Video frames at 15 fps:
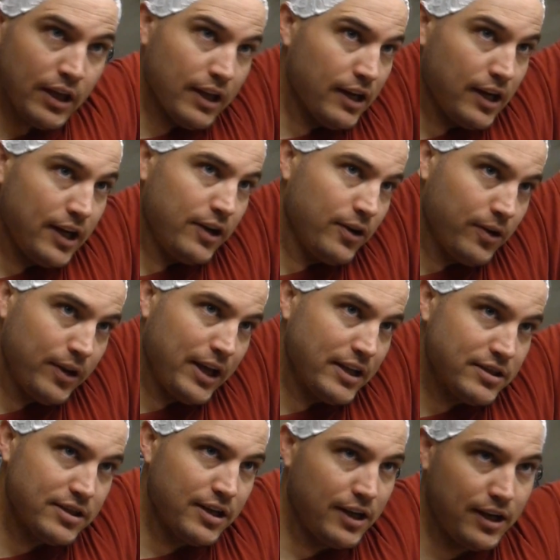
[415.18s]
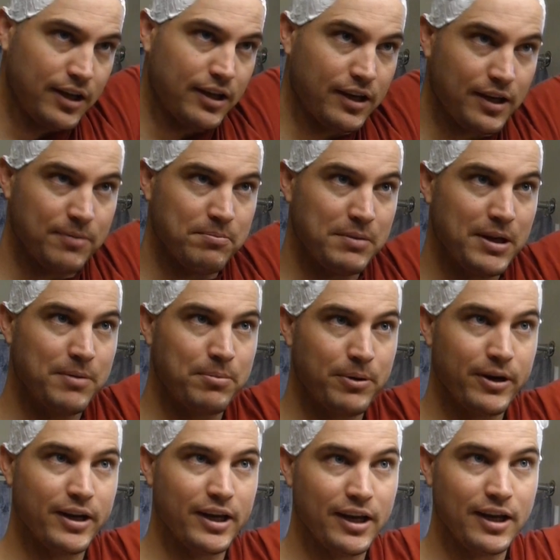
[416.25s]
And I know that can be a
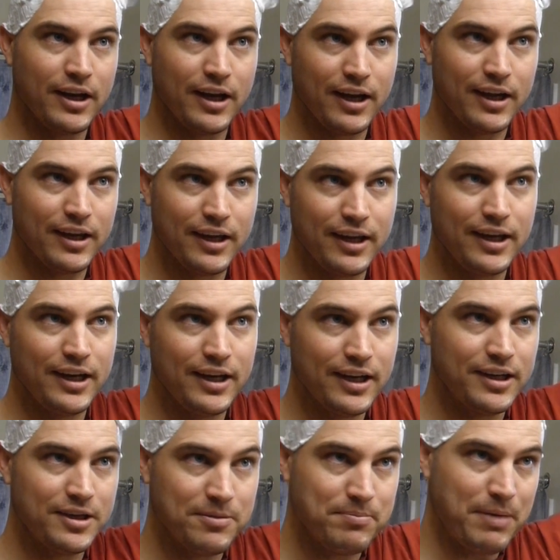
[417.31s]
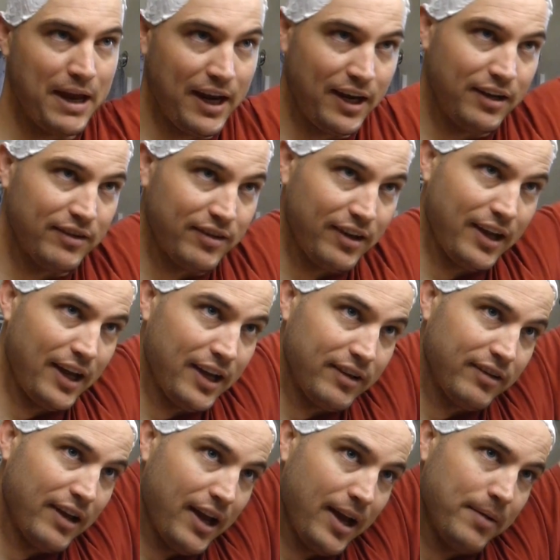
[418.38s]
pretty heated debate
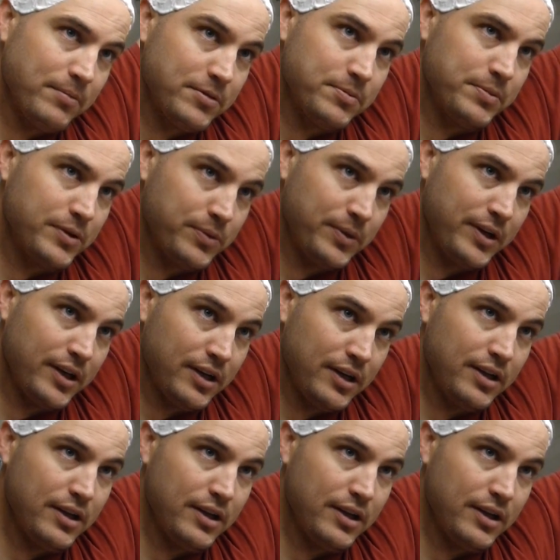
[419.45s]
at times between